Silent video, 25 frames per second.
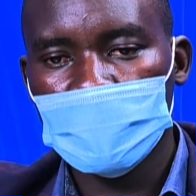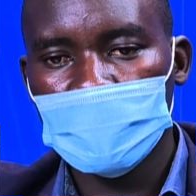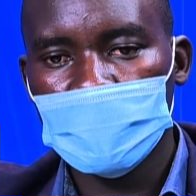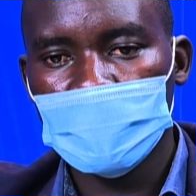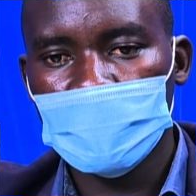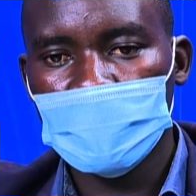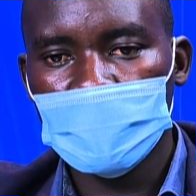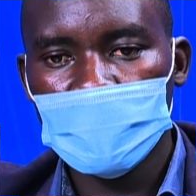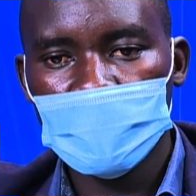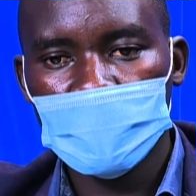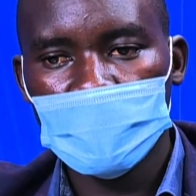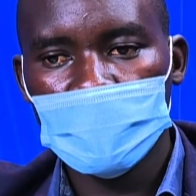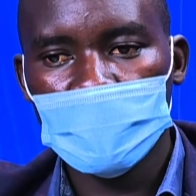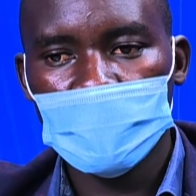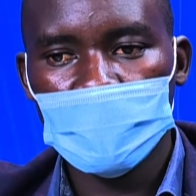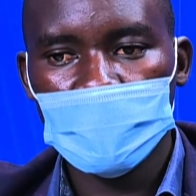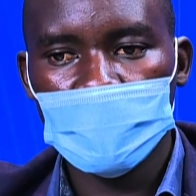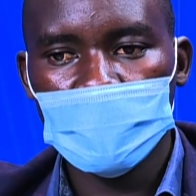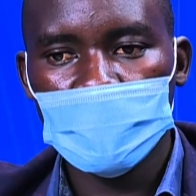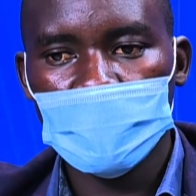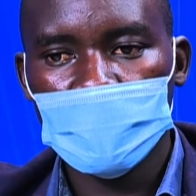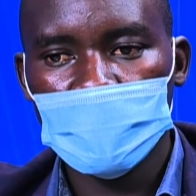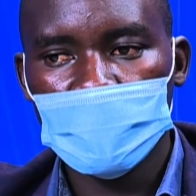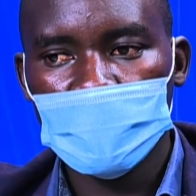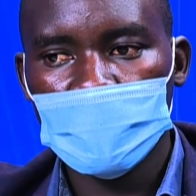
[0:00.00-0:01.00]
the
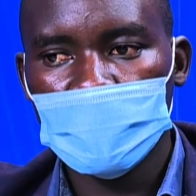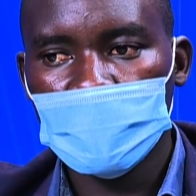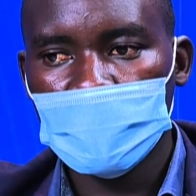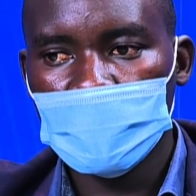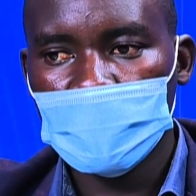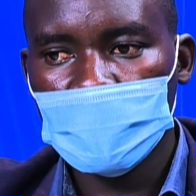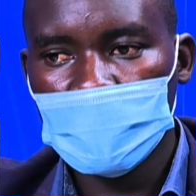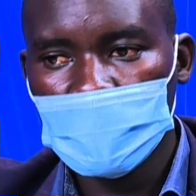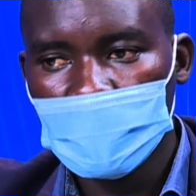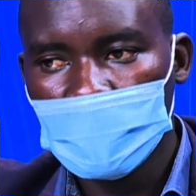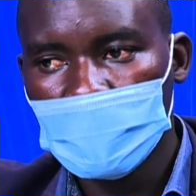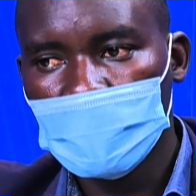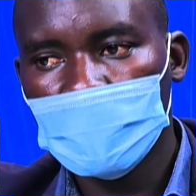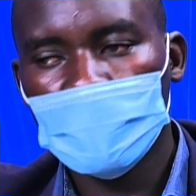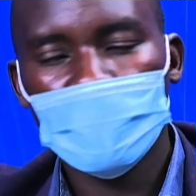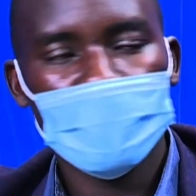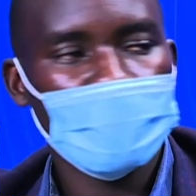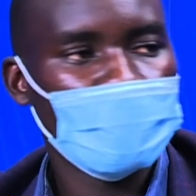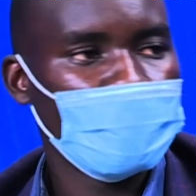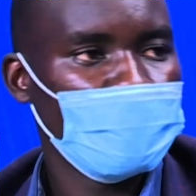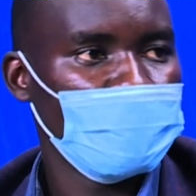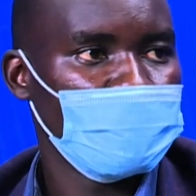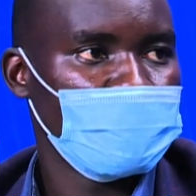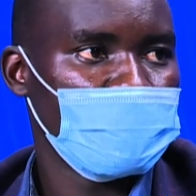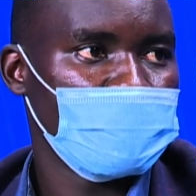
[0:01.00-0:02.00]
health
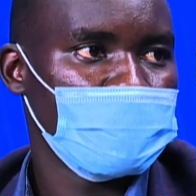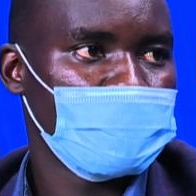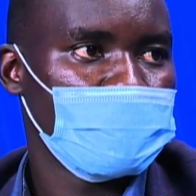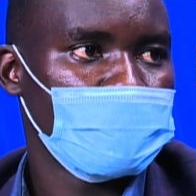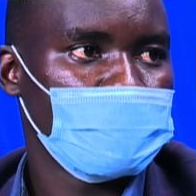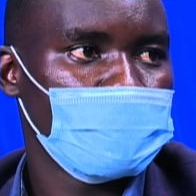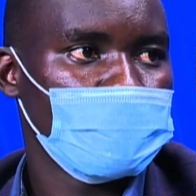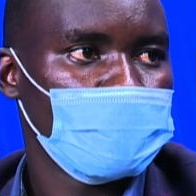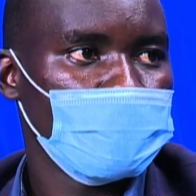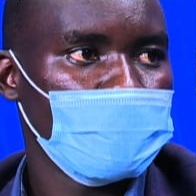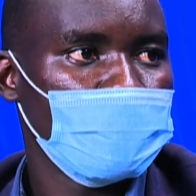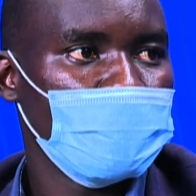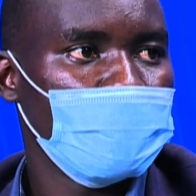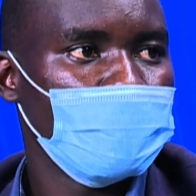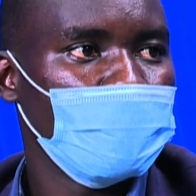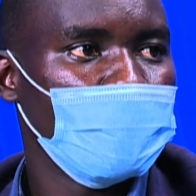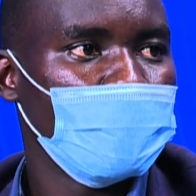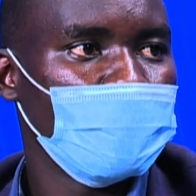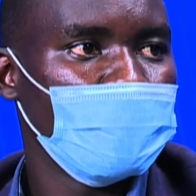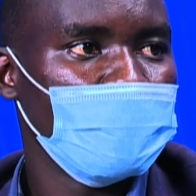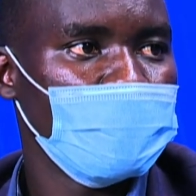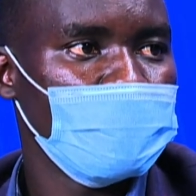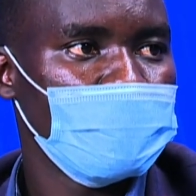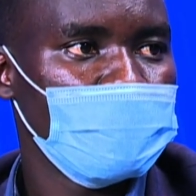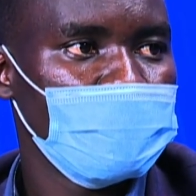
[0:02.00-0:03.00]
officers talk
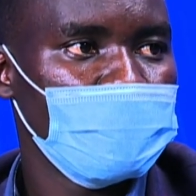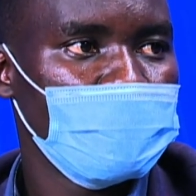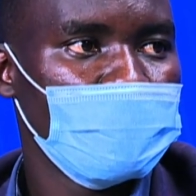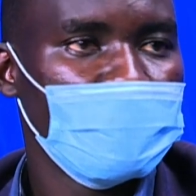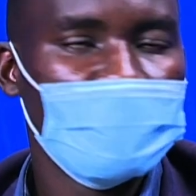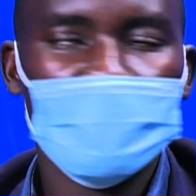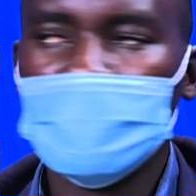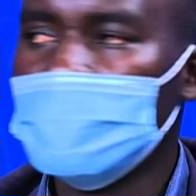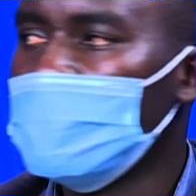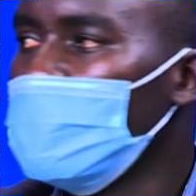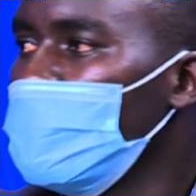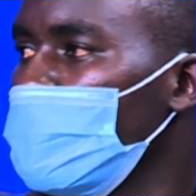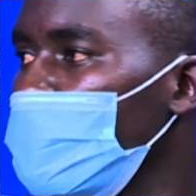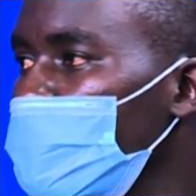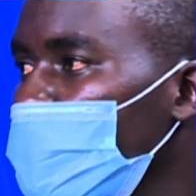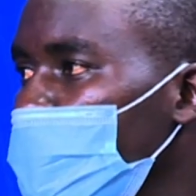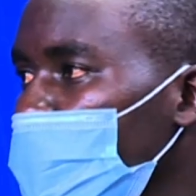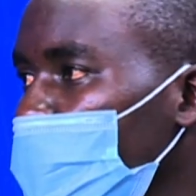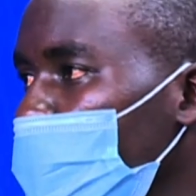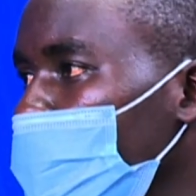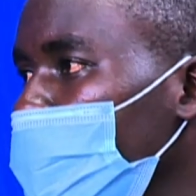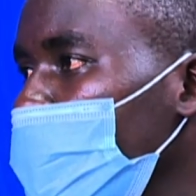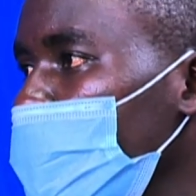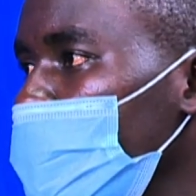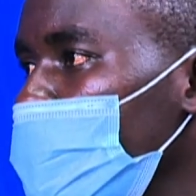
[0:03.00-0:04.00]
about this. The
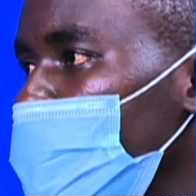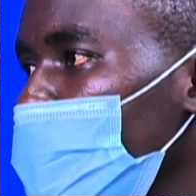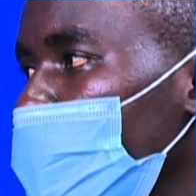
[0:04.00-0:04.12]
number is